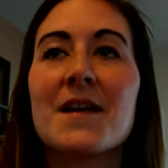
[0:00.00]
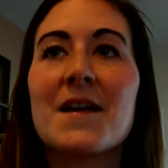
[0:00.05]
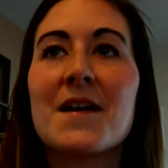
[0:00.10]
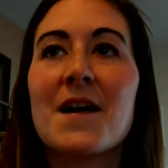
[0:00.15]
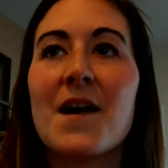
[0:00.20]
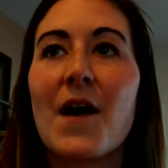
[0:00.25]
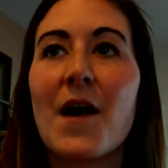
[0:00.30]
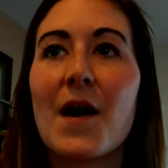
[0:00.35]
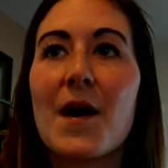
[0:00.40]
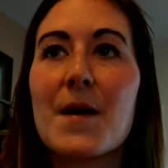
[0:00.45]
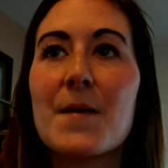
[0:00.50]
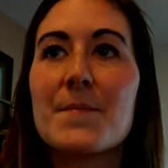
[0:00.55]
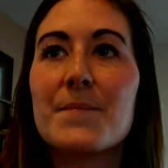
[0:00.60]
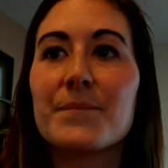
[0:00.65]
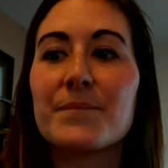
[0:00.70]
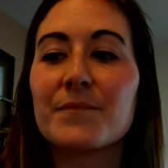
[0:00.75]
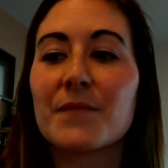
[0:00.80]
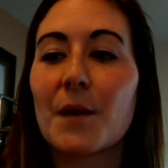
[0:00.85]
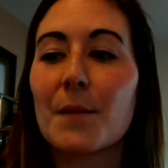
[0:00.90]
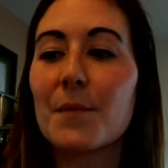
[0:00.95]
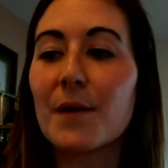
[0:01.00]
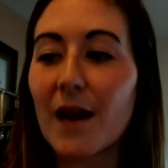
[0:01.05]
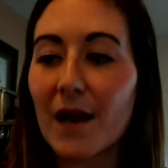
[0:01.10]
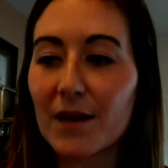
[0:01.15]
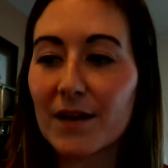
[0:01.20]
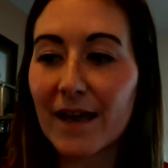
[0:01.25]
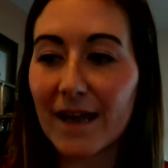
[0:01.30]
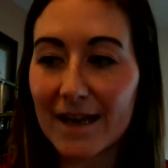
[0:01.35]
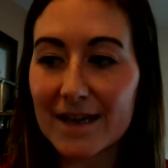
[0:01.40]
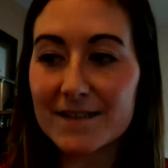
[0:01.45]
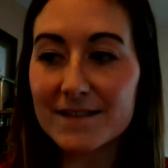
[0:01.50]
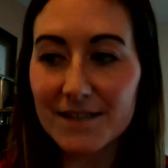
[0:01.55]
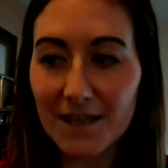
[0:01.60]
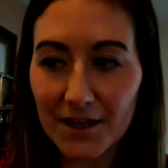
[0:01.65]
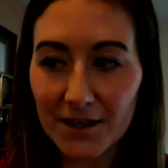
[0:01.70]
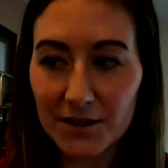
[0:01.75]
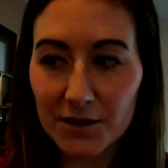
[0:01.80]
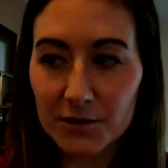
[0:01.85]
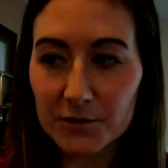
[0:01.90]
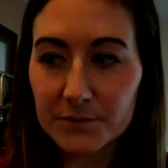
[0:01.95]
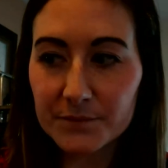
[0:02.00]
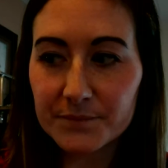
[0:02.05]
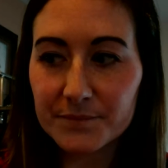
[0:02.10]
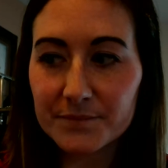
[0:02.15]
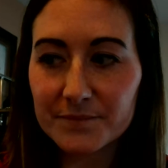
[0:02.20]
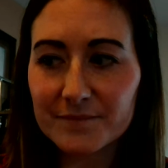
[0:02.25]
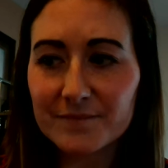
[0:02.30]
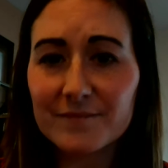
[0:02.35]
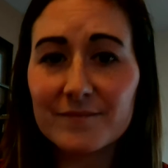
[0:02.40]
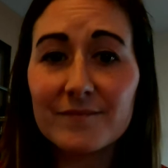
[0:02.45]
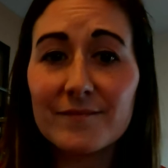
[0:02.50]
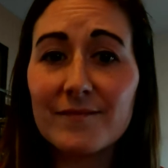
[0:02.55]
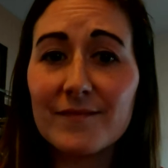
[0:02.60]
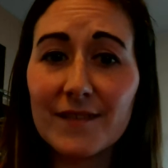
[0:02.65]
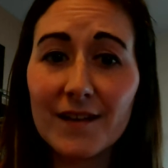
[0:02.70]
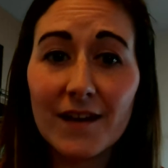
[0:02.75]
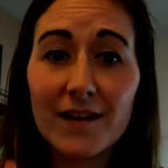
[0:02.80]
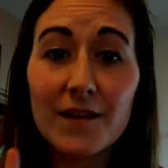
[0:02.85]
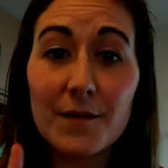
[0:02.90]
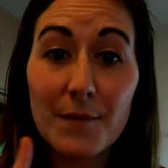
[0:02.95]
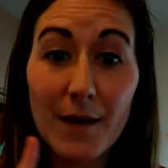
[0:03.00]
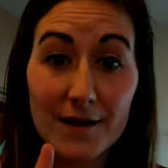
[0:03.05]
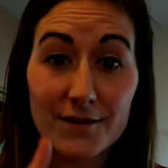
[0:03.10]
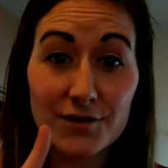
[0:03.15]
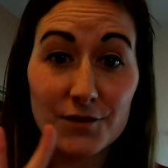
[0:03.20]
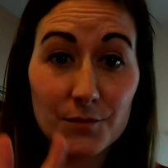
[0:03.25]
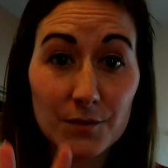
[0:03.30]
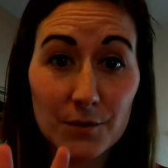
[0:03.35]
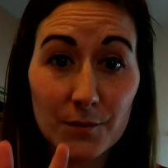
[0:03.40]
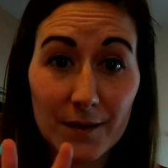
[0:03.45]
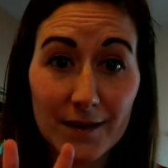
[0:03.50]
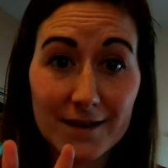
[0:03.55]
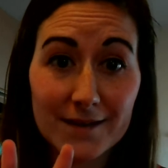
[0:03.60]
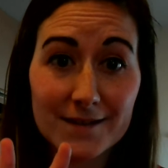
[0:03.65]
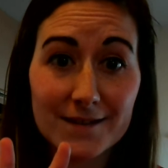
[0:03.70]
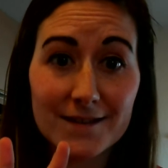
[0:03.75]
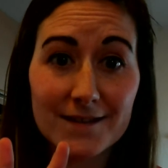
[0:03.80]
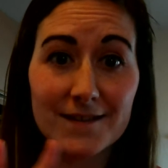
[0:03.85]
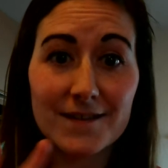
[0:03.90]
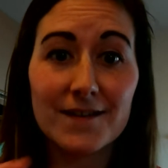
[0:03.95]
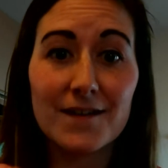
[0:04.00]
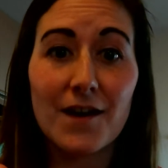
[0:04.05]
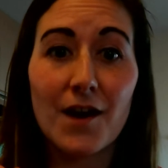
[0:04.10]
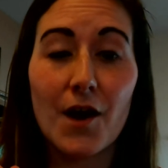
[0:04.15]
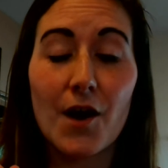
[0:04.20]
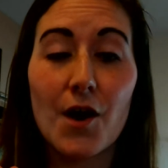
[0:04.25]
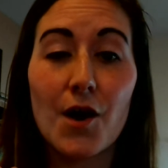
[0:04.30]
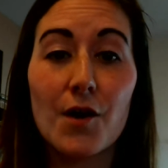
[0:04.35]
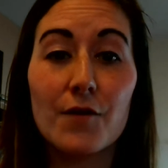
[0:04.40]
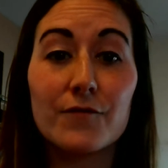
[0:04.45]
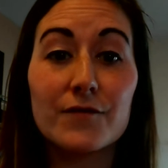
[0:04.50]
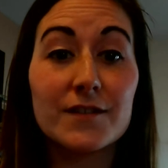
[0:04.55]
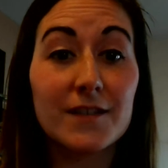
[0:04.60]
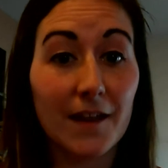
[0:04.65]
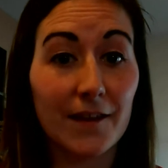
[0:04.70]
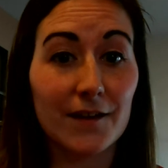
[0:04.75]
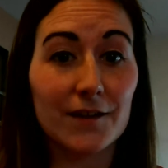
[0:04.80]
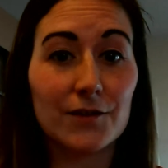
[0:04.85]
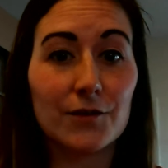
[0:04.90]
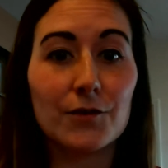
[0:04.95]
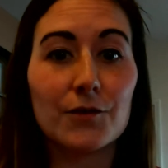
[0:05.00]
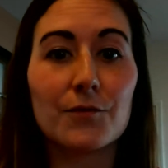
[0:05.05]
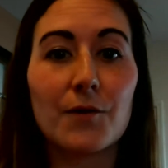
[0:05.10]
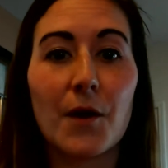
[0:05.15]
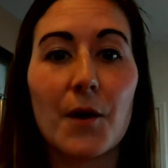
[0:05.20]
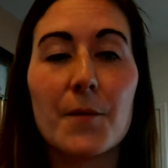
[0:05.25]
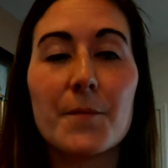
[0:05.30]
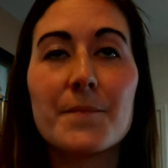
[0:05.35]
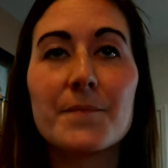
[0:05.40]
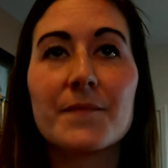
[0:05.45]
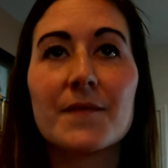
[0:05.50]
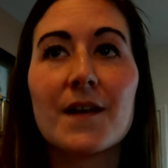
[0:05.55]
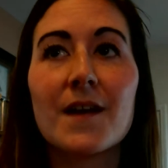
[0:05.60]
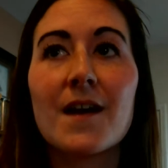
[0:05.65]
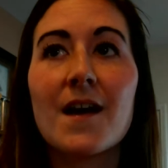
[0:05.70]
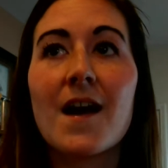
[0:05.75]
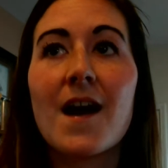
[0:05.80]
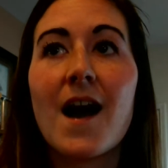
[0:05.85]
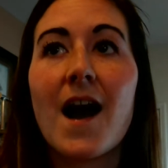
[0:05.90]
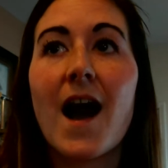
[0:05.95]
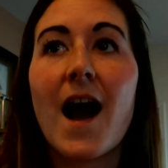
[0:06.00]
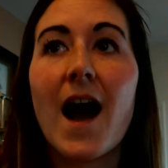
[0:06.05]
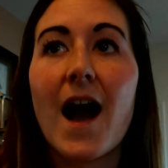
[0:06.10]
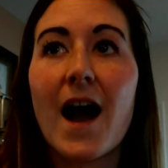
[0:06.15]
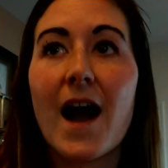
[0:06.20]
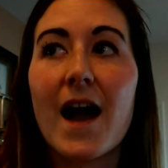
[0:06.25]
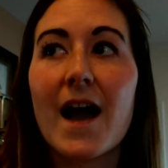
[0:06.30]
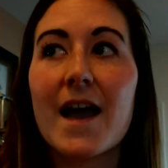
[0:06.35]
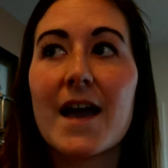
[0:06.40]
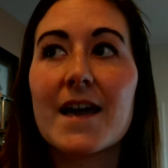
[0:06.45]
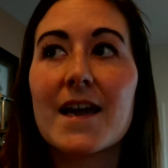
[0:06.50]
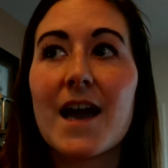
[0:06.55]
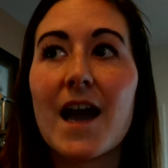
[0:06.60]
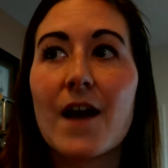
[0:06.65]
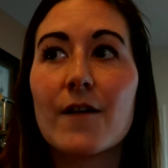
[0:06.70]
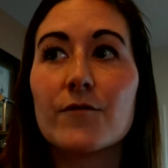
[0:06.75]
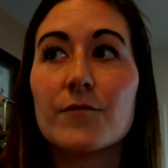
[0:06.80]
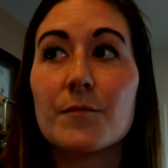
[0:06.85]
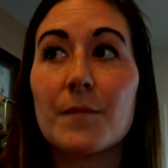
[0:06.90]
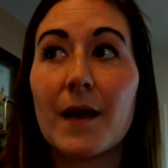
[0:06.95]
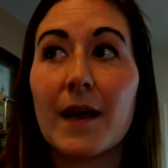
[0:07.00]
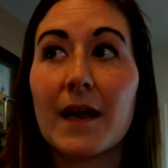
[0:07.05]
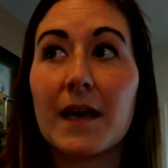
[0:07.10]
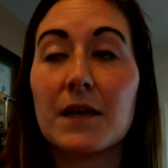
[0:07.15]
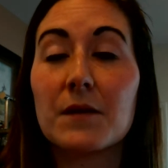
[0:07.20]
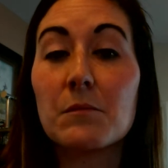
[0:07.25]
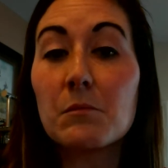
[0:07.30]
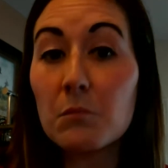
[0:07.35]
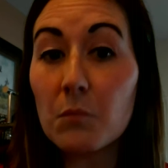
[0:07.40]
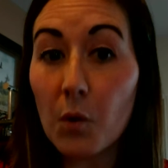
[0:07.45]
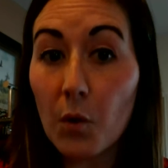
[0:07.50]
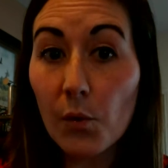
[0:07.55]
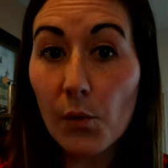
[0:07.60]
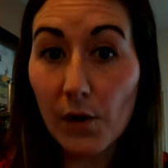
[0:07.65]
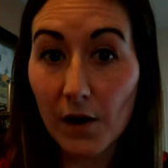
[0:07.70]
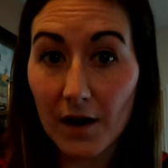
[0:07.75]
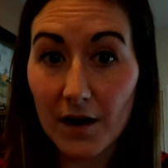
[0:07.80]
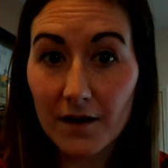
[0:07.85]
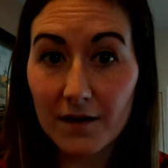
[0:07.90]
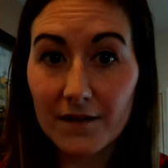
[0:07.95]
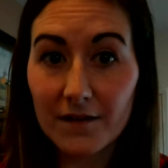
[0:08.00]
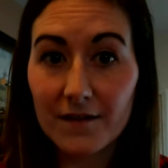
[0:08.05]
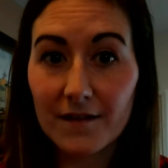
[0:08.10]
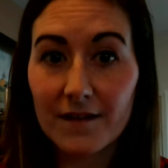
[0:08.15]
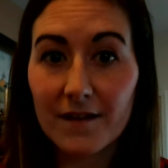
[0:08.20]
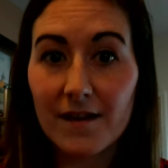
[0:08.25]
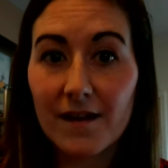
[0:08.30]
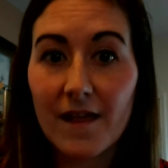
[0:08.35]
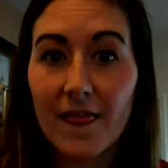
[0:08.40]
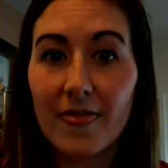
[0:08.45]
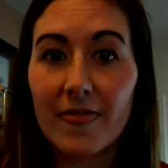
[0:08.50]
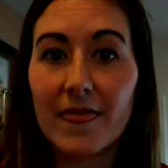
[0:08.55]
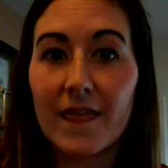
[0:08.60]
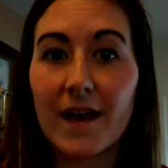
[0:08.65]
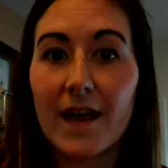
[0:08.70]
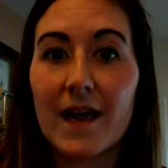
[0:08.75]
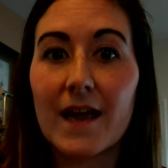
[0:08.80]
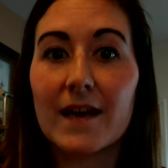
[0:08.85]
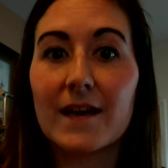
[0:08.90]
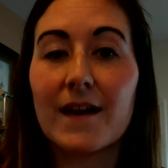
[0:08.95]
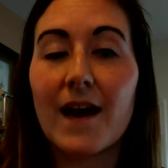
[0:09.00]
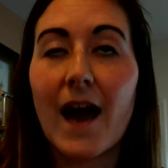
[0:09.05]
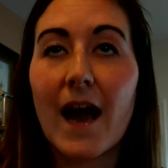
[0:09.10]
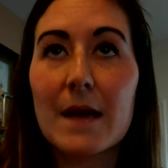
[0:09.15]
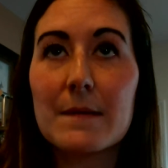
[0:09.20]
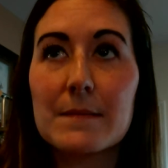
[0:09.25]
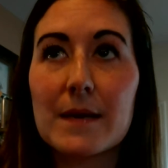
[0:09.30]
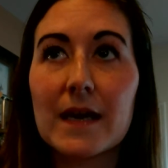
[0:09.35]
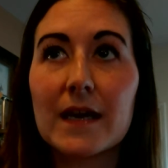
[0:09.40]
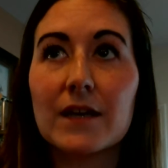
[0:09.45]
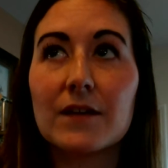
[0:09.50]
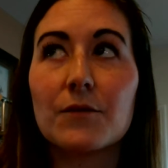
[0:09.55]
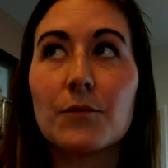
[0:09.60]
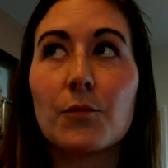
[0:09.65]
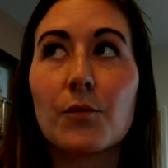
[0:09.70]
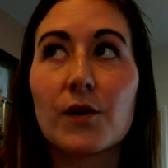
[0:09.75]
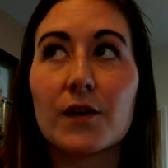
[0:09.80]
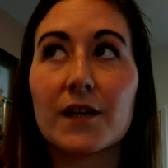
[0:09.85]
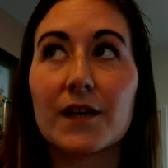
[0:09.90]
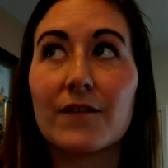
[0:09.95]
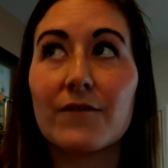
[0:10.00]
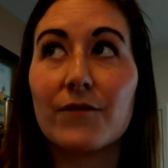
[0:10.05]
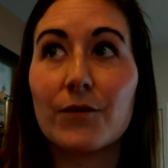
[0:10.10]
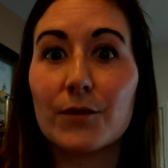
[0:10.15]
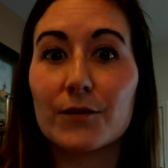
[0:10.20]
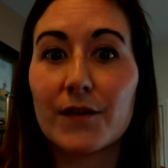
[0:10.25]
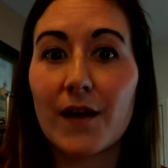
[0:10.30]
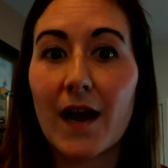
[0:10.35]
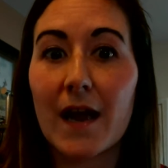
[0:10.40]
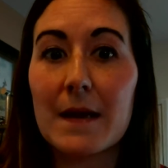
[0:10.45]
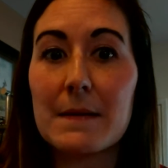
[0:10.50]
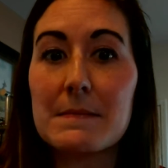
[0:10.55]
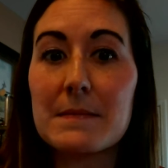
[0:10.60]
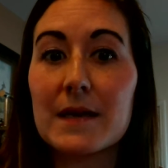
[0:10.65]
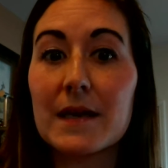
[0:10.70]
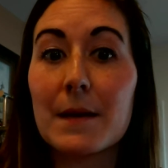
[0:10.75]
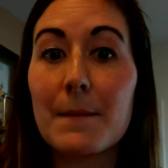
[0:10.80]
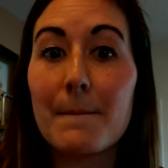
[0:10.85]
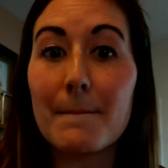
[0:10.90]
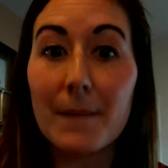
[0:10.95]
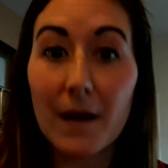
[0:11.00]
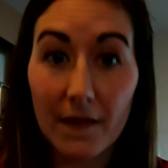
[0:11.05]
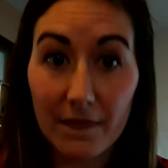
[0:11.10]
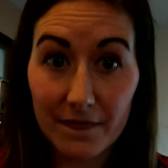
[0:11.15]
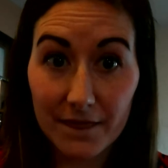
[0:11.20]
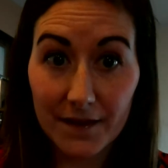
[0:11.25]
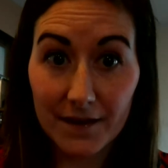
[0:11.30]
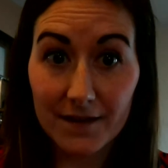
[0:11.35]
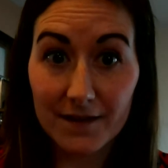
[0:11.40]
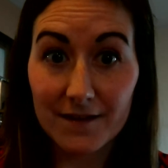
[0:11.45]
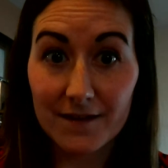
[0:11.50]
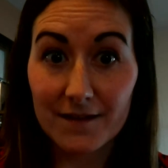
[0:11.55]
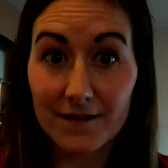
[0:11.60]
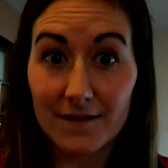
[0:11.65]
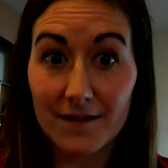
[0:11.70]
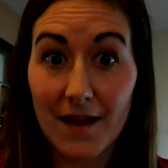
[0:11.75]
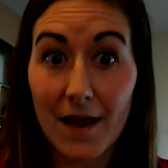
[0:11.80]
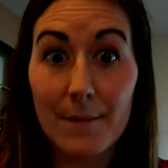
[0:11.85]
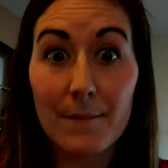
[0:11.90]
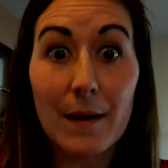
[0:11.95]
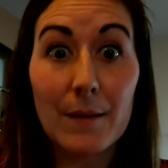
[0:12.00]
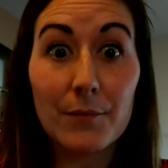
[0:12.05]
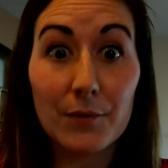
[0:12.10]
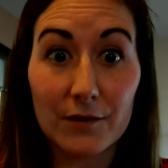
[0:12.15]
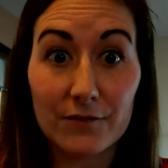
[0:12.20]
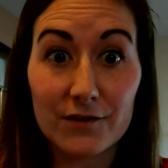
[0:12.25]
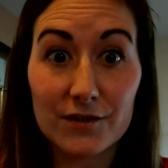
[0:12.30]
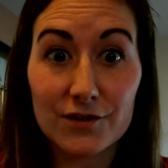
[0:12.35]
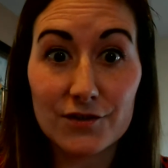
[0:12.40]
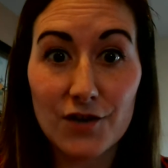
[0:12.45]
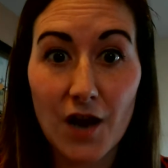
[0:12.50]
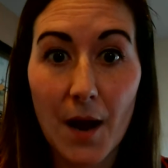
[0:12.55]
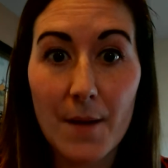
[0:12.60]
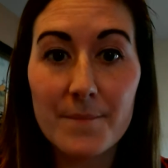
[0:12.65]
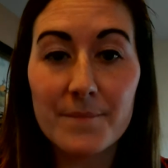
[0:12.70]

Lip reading: But I can tell you, in the past 3 weeks of selling LuLaRoe, I have made more than I made working full-time in a month at my previous job.